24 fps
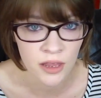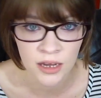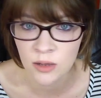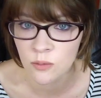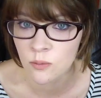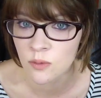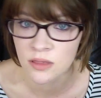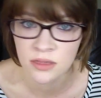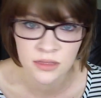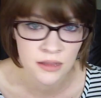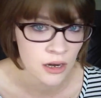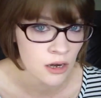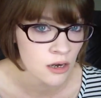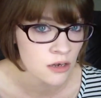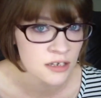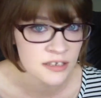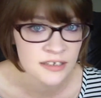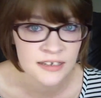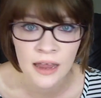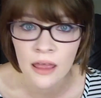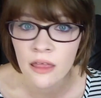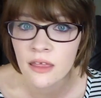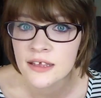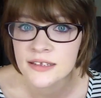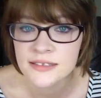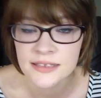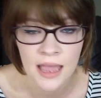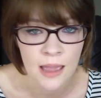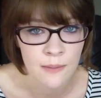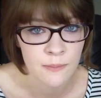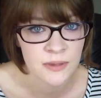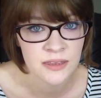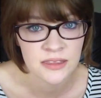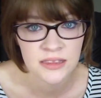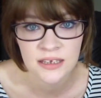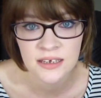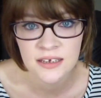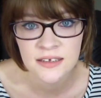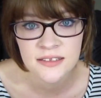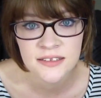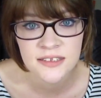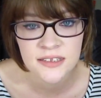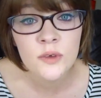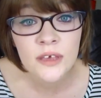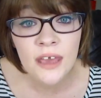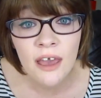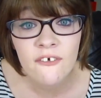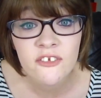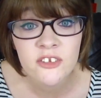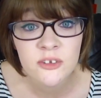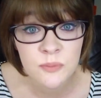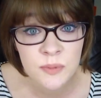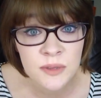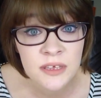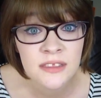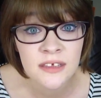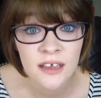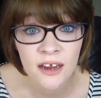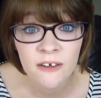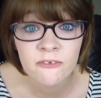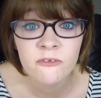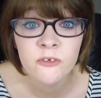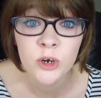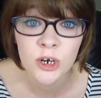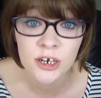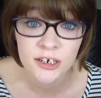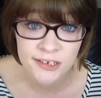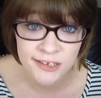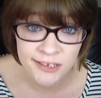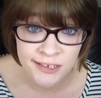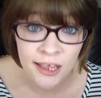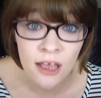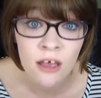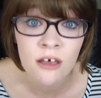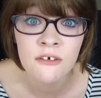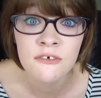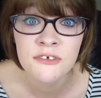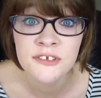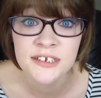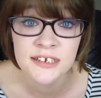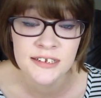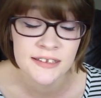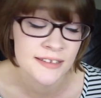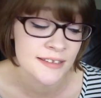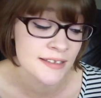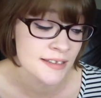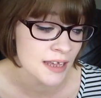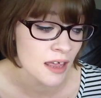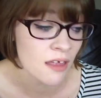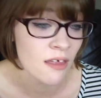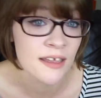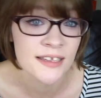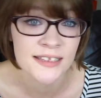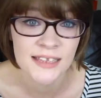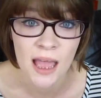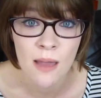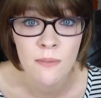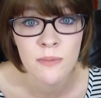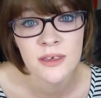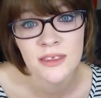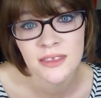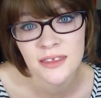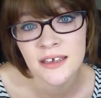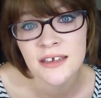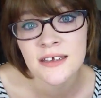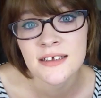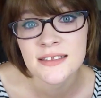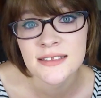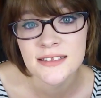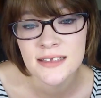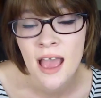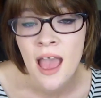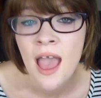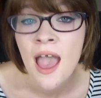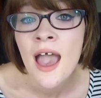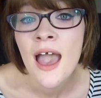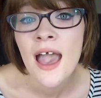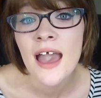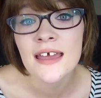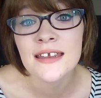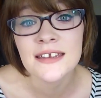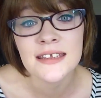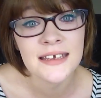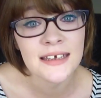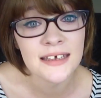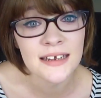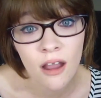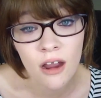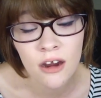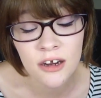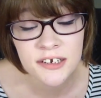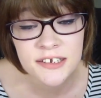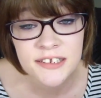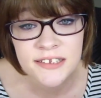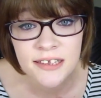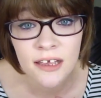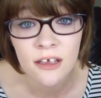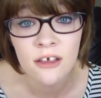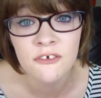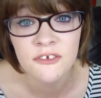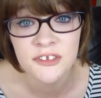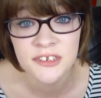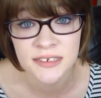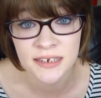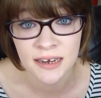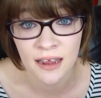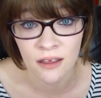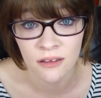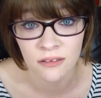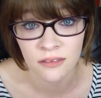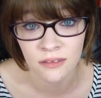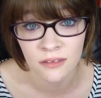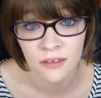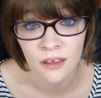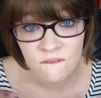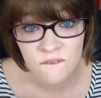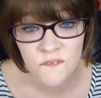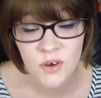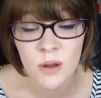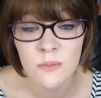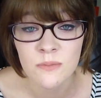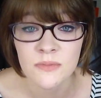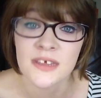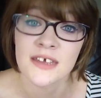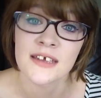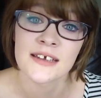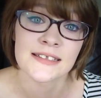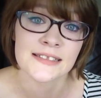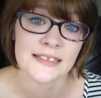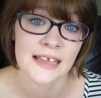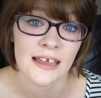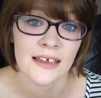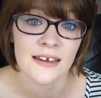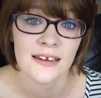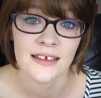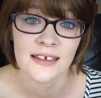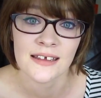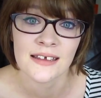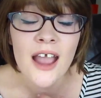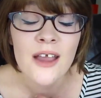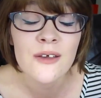anyone there to tell us happy things. We have to be there for ourselves to tell us happy things and to get ourselves down from the anxiety.